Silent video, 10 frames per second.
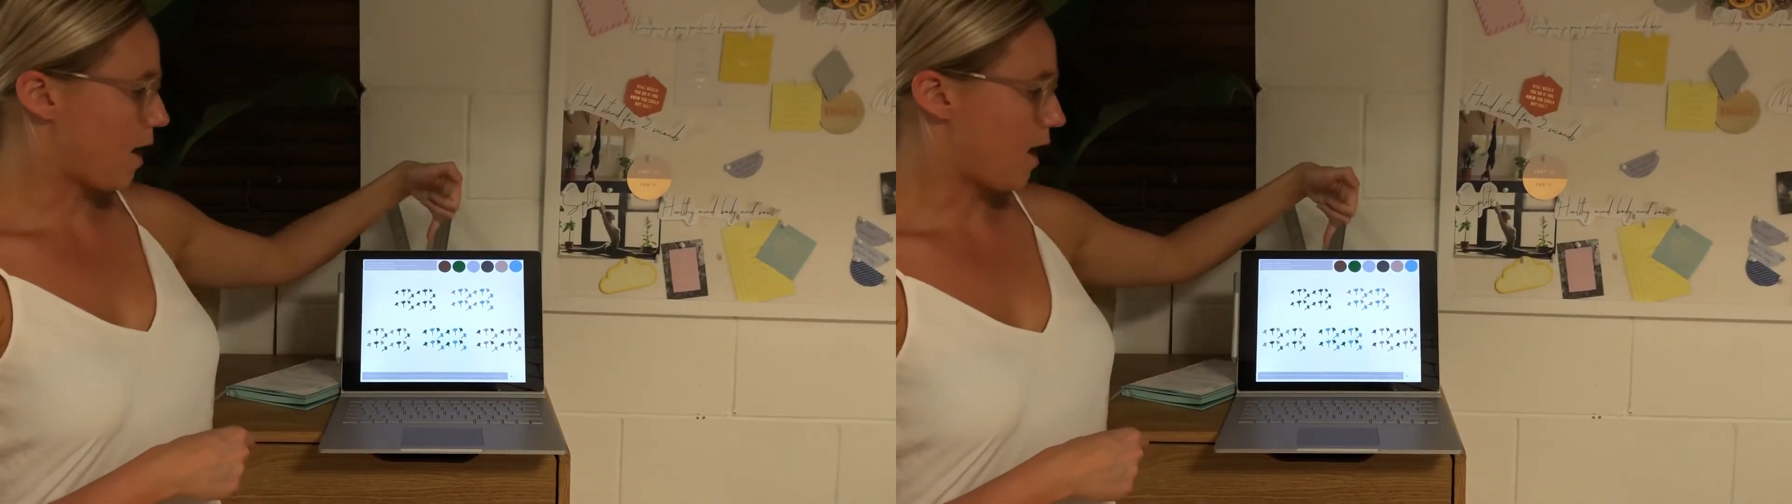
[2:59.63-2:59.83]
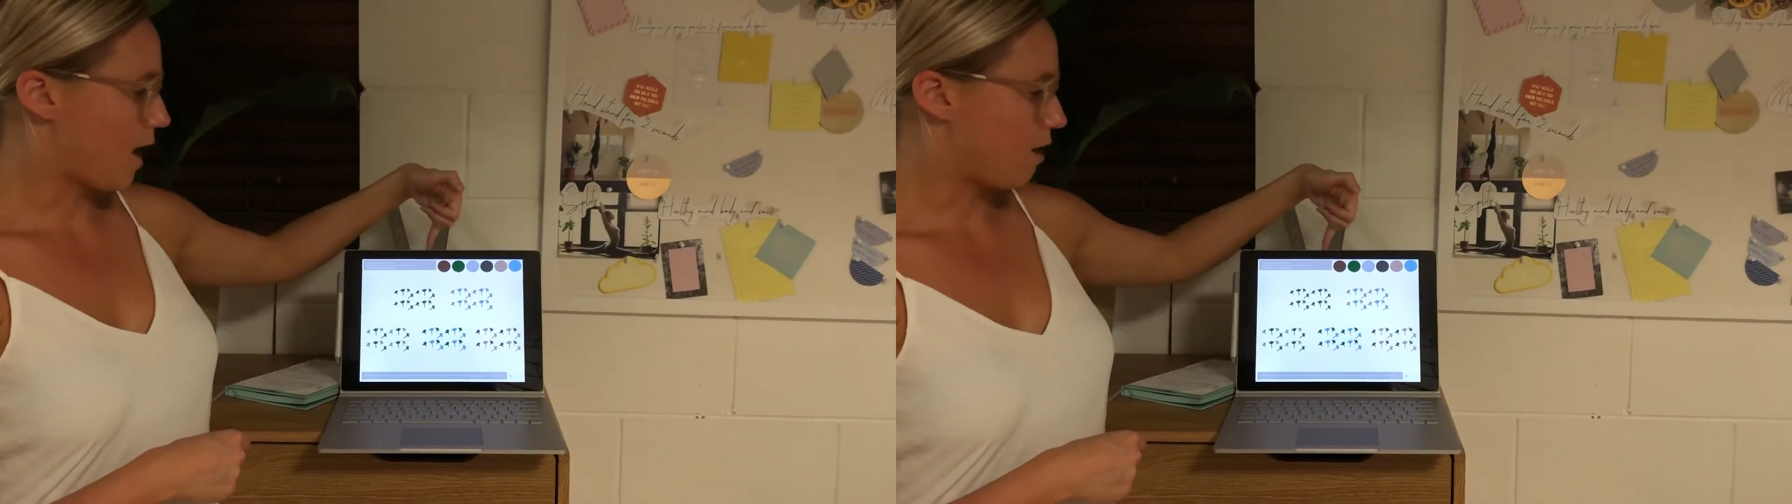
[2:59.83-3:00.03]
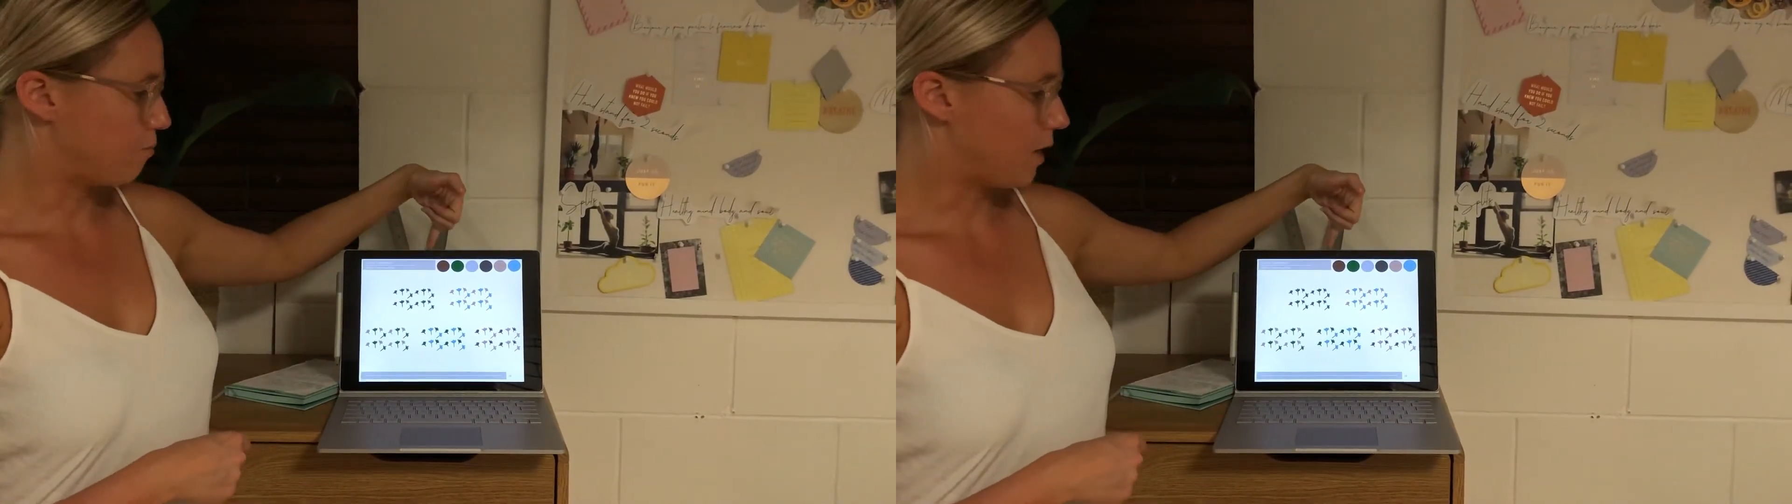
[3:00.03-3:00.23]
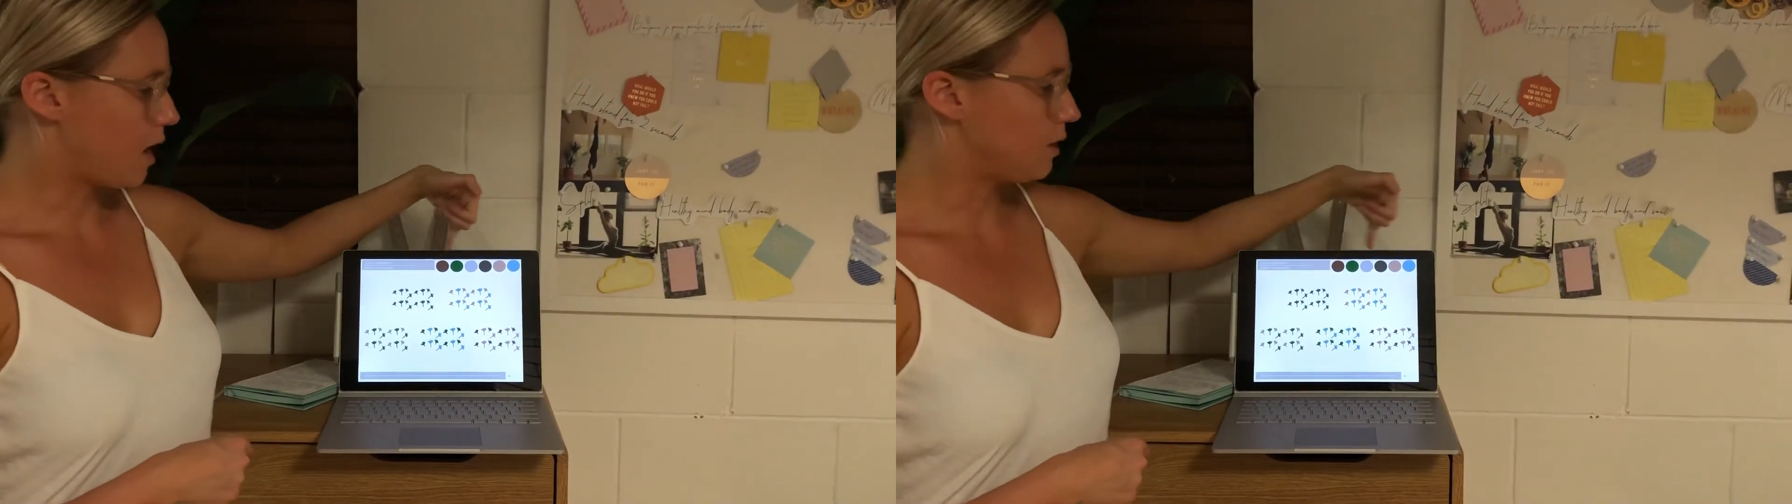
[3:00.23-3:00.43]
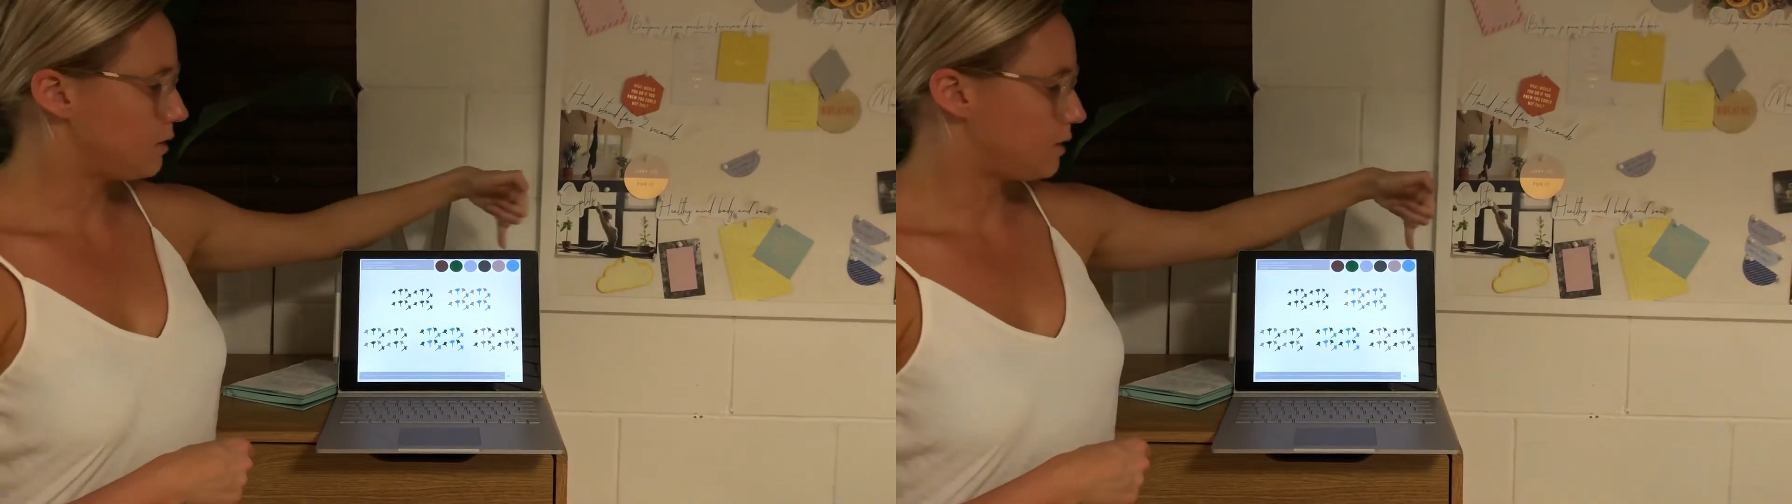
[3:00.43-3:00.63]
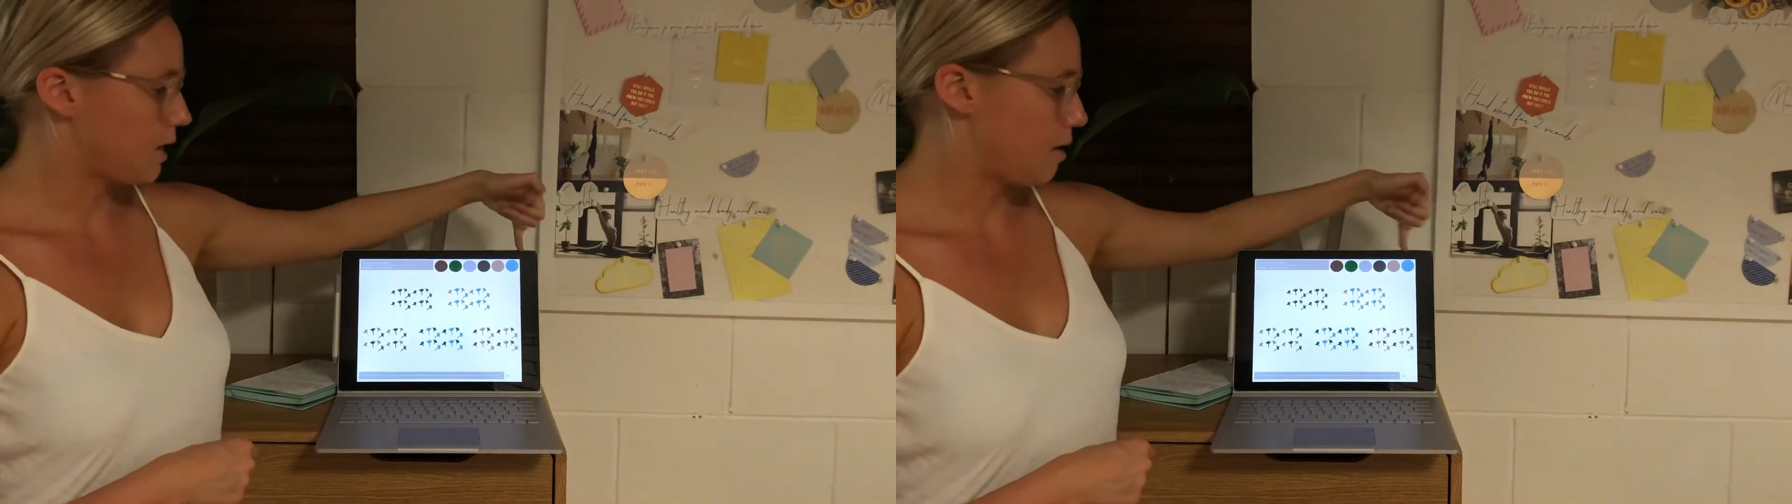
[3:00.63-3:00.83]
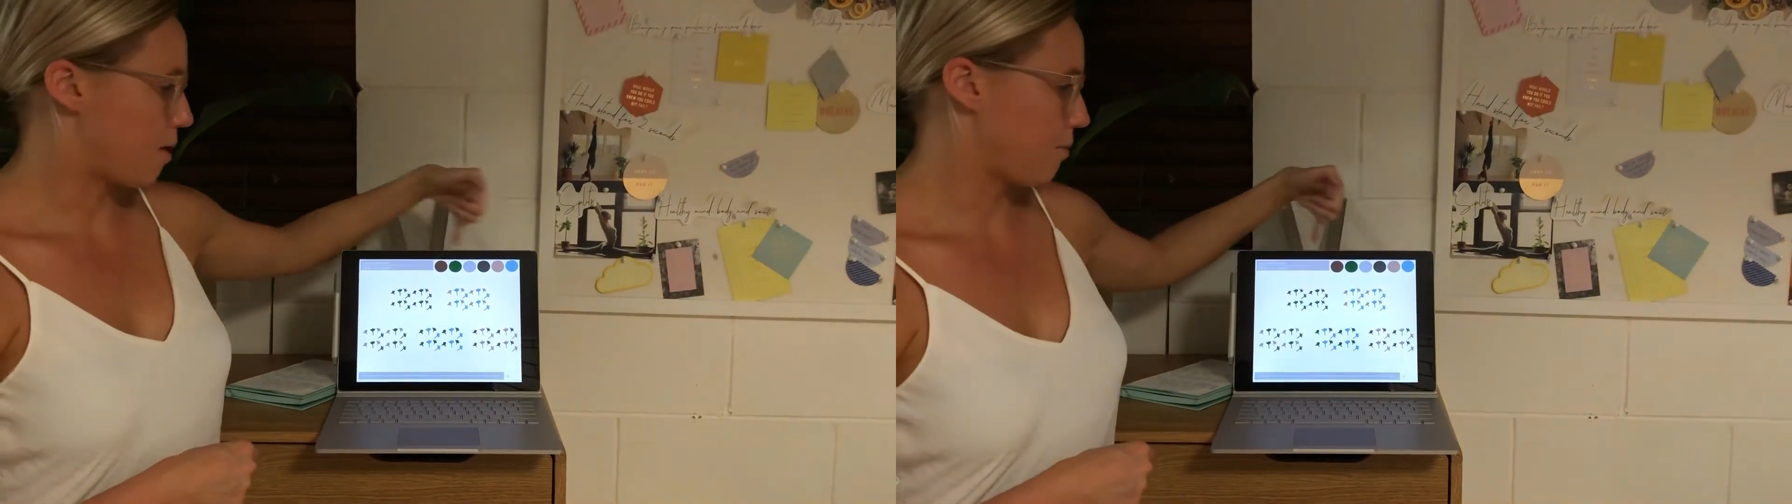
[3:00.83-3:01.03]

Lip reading: I have my colour scheme up